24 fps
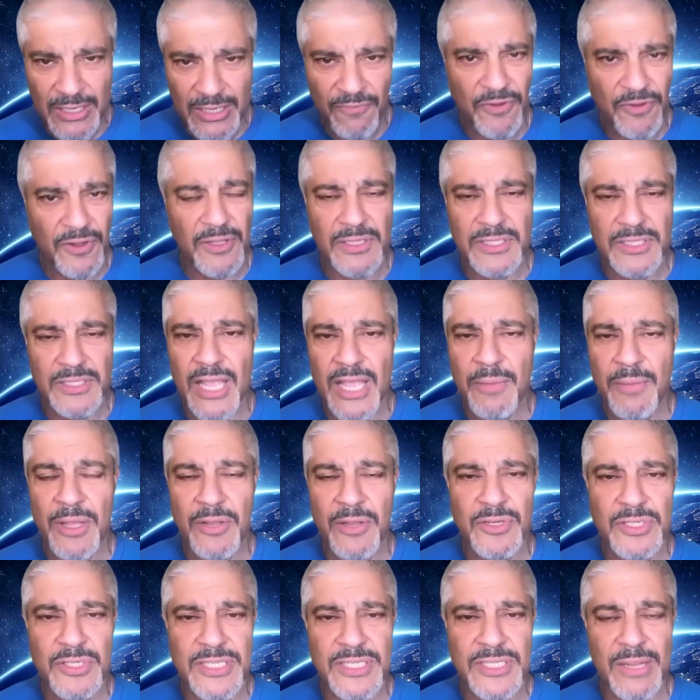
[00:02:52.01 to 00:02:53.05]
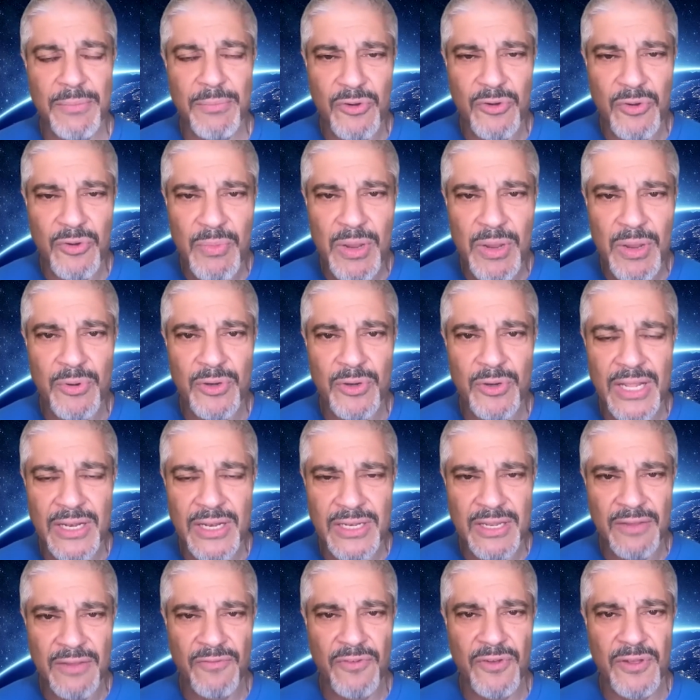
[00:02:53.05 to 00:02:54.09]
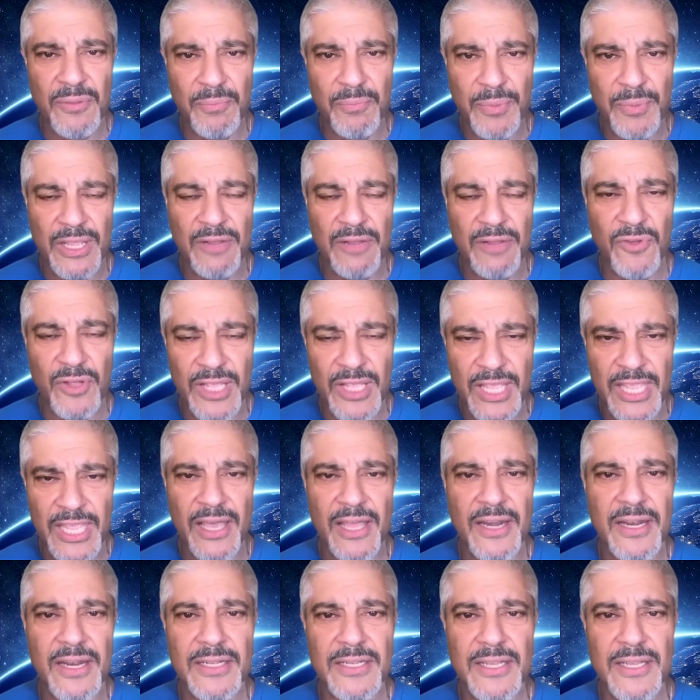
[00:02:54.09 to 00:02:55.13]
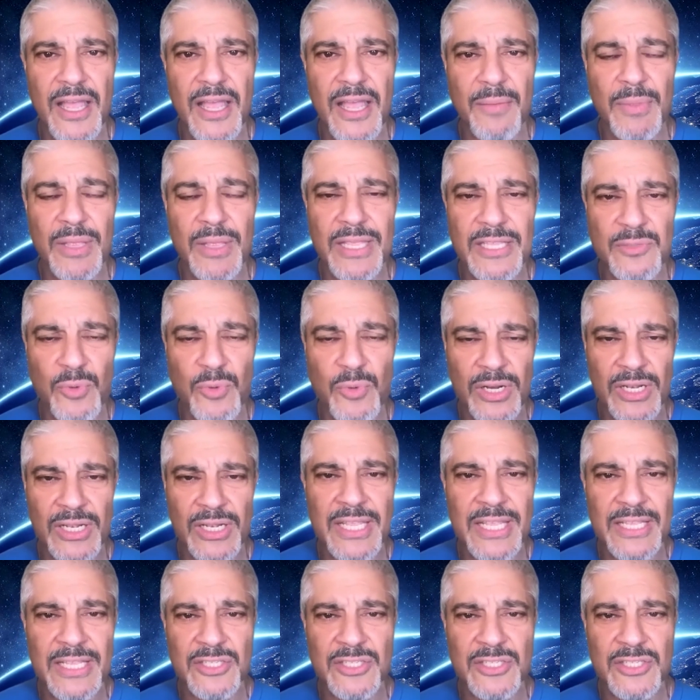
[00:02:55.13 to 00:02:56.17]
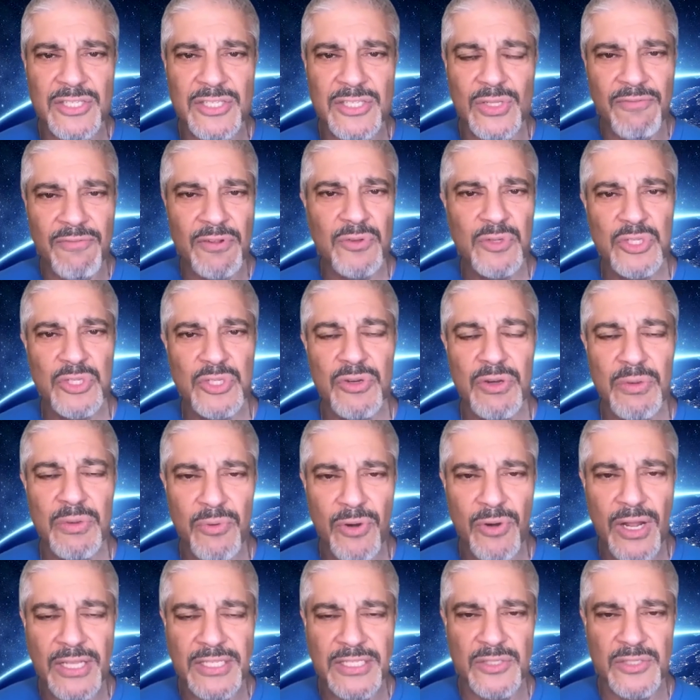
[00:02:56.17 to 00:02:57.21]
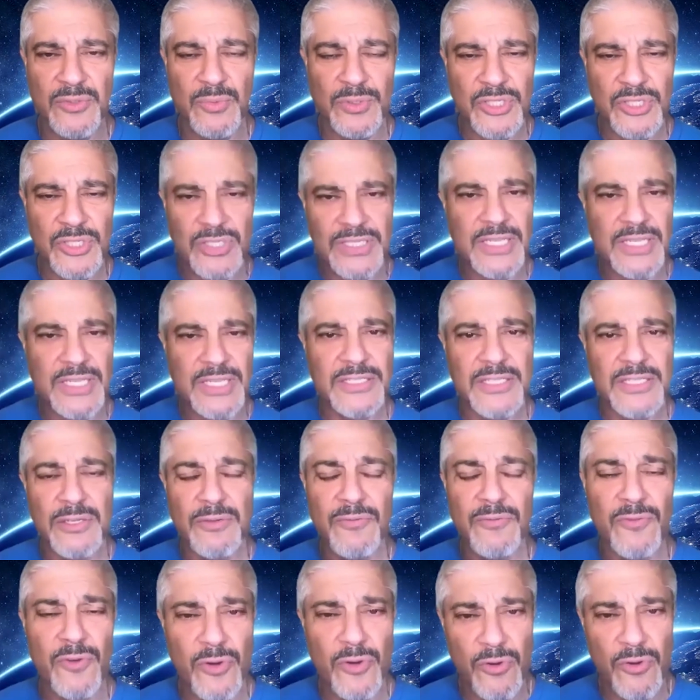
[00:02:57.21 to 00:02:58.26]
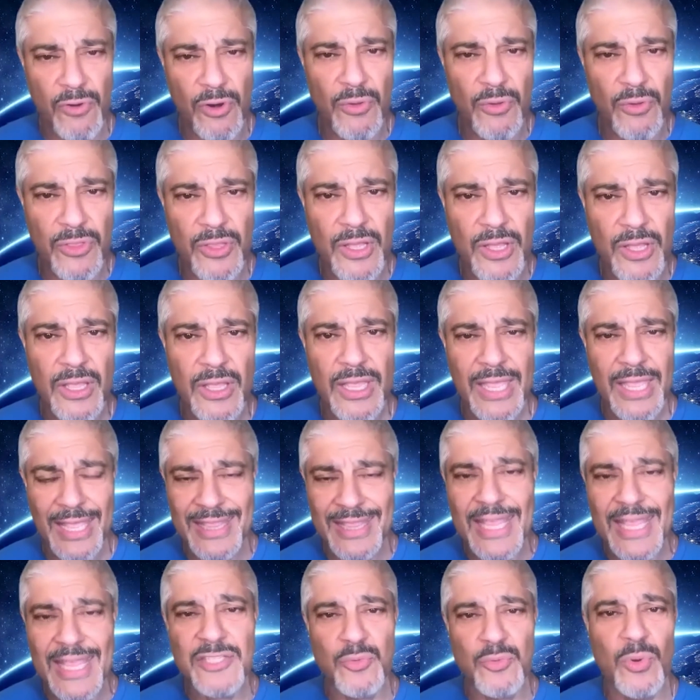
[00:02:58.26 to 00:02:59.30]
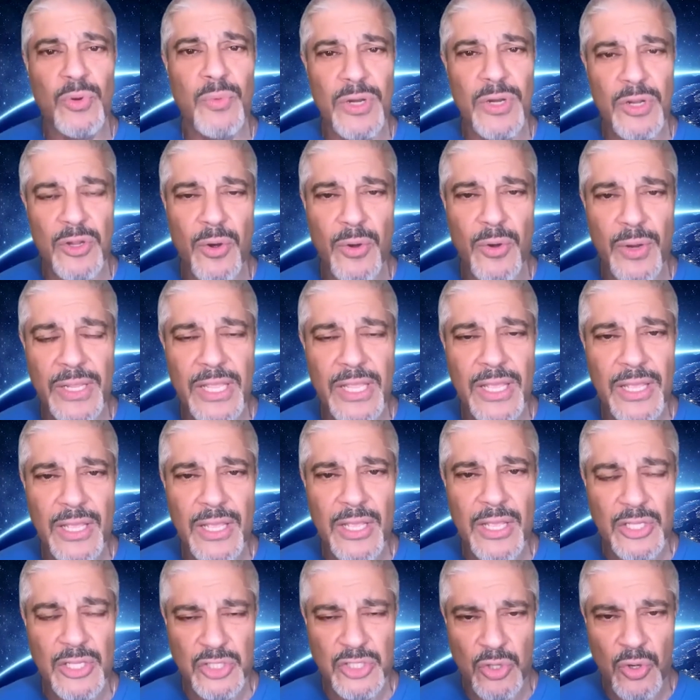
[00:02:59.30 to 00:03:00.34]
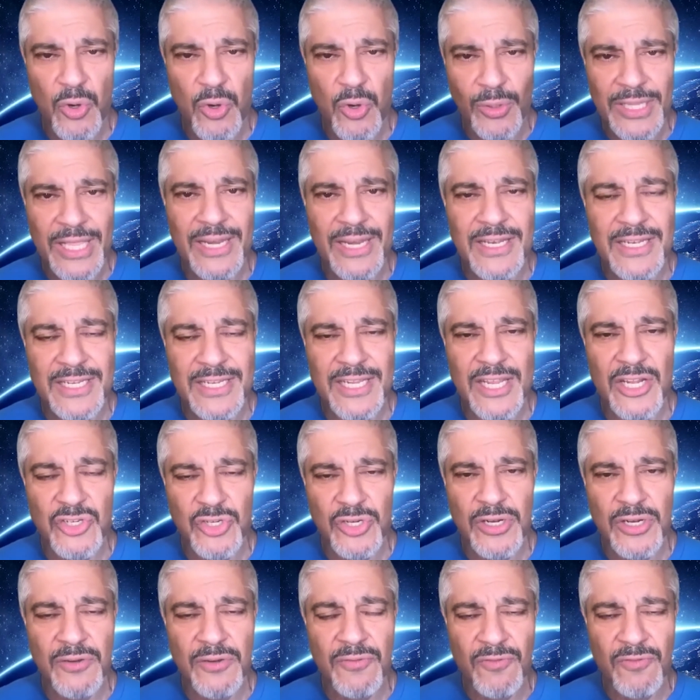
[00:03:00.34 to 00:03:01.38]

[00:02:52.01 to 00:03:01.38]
difficult time, I understand, but remember that difficult, painful, chaotic time is what leads to that evolutionary process, which is necessary for growth. And that's where we're going. So hold that intention